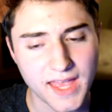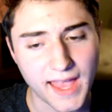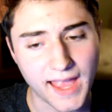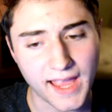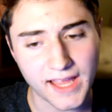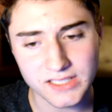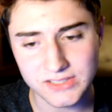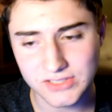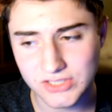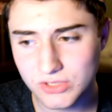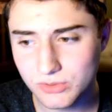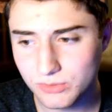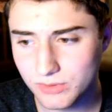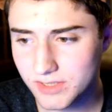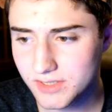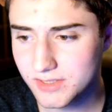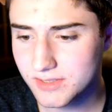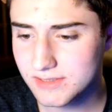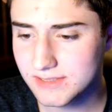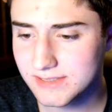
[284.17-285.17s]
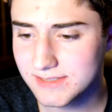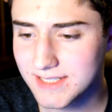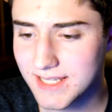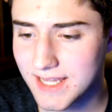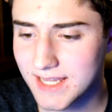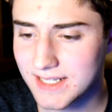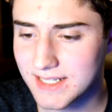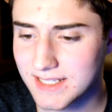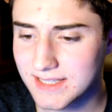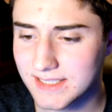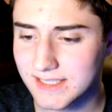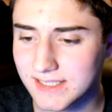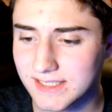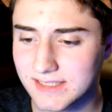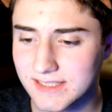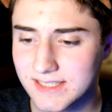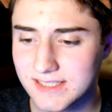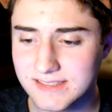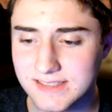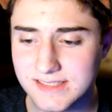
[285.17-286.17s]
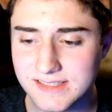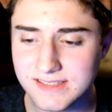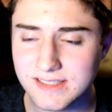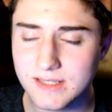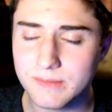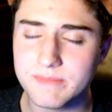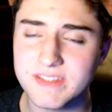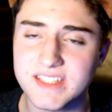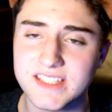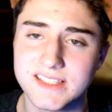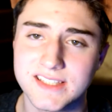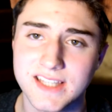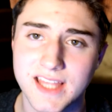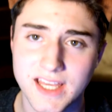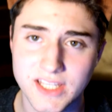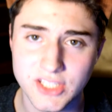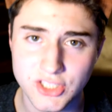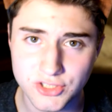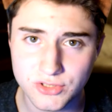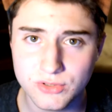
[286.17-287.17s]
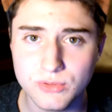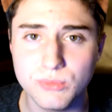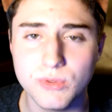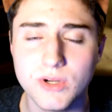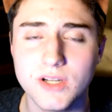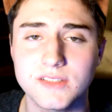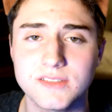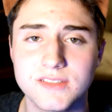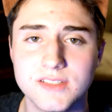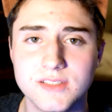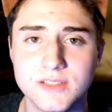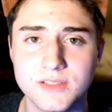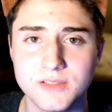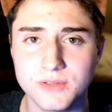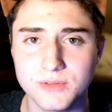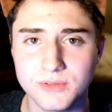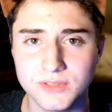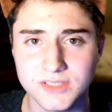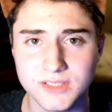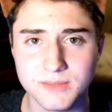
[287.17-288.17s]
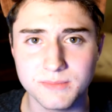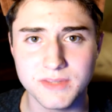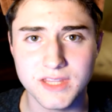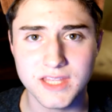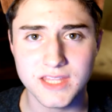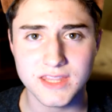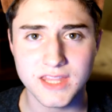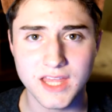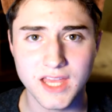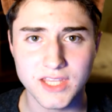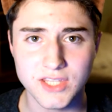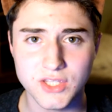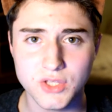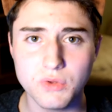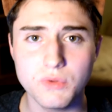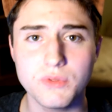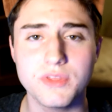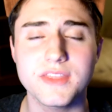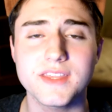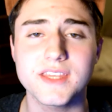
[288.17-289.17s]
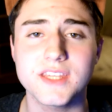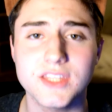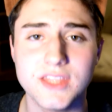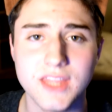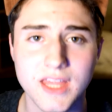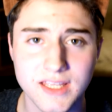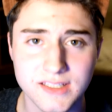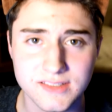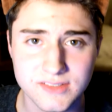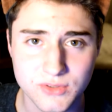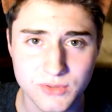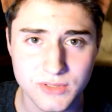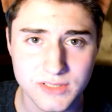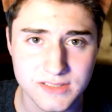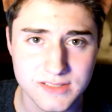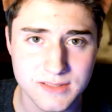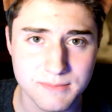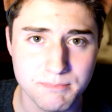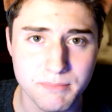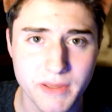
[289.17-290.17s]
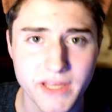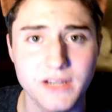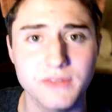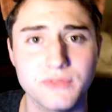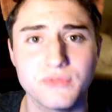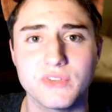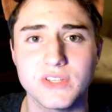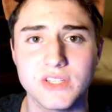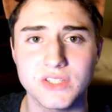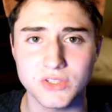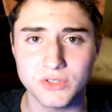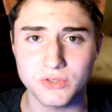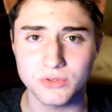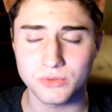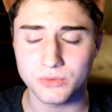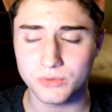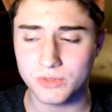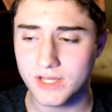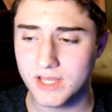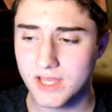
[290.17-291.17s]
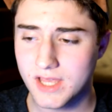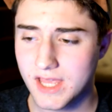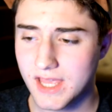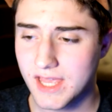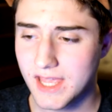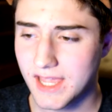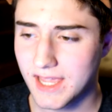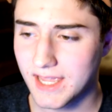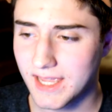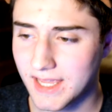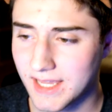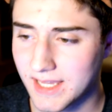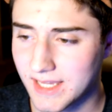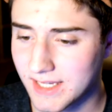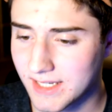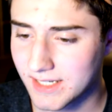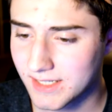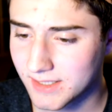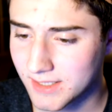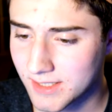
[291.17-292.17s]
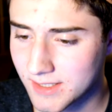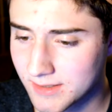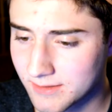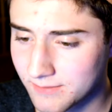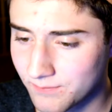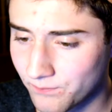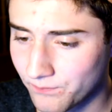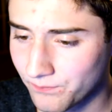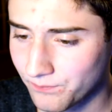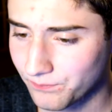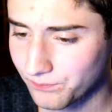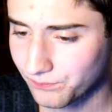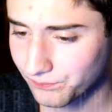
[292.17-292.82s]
and you understanding that this is something that you want to do, something that you think that is going to benefit you and